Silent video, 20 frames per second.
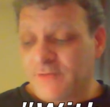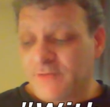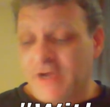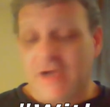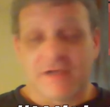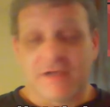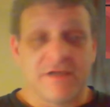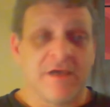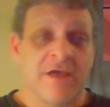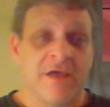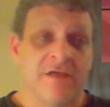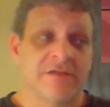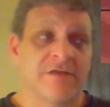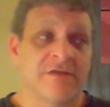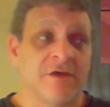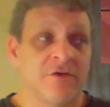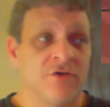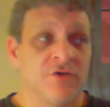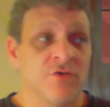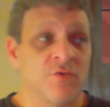I can't
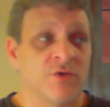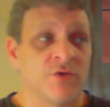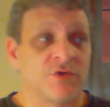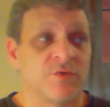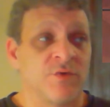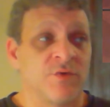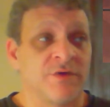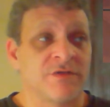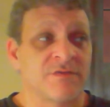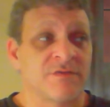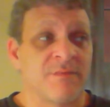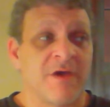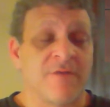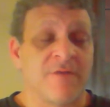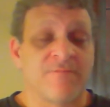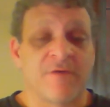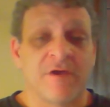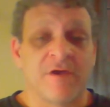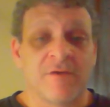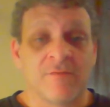tell you which one's my
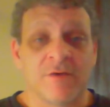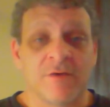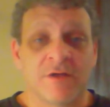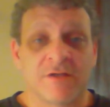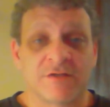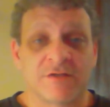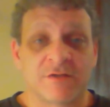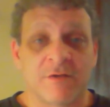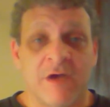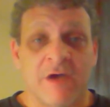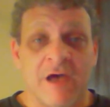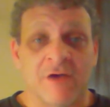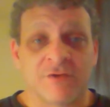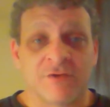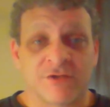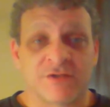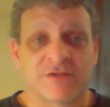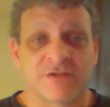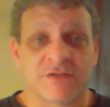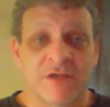favorite, so I'll
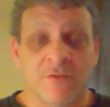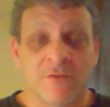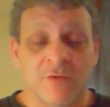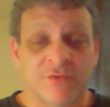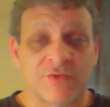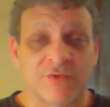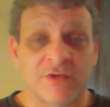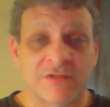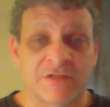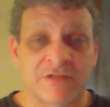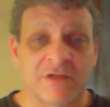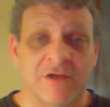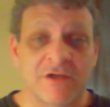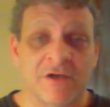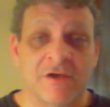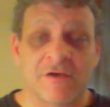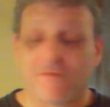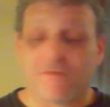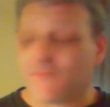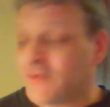just say With This
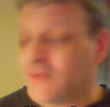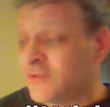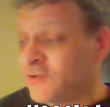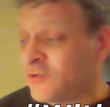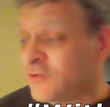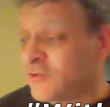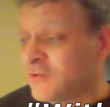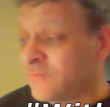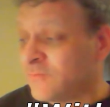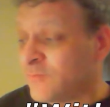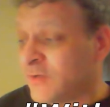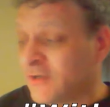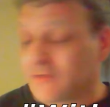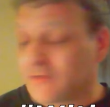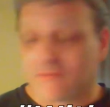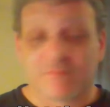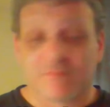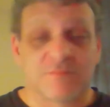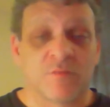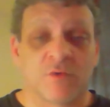Love, and you can pick
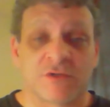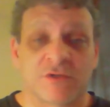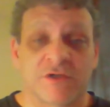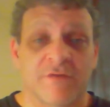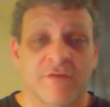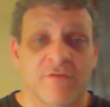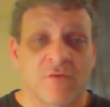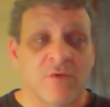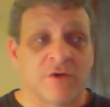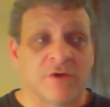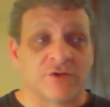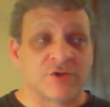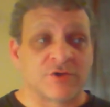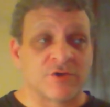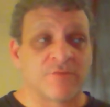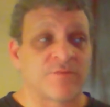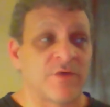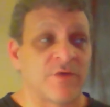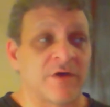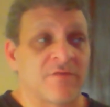whichever one's
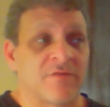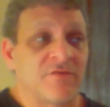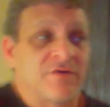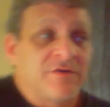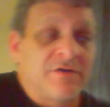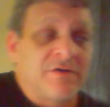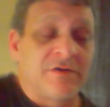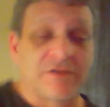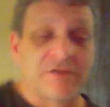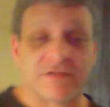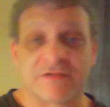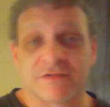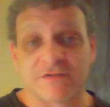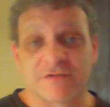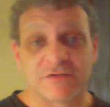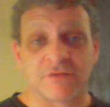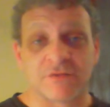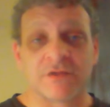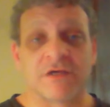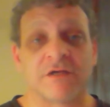your favorite and listen
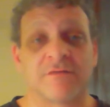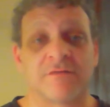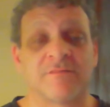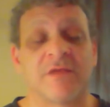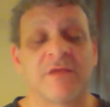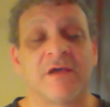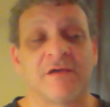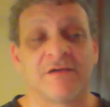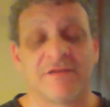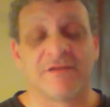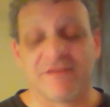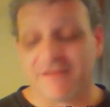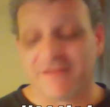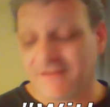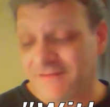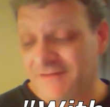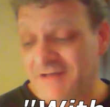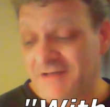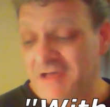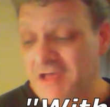to it.